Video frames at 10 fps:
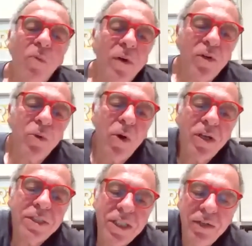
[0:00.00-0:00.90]
will
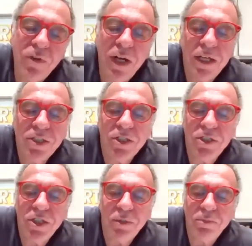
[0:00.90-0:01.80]
quality
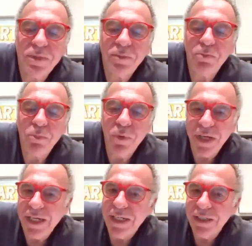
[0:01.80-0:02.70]
relationships
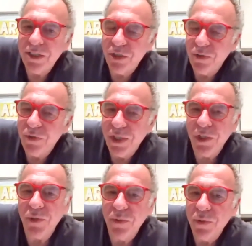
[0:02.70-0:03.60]
bring to
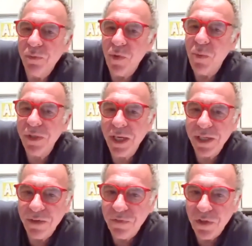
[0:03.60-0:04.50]
you? What would that
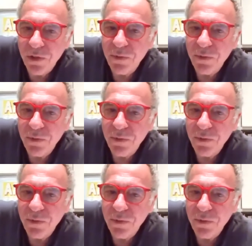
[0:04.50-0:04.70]
give you?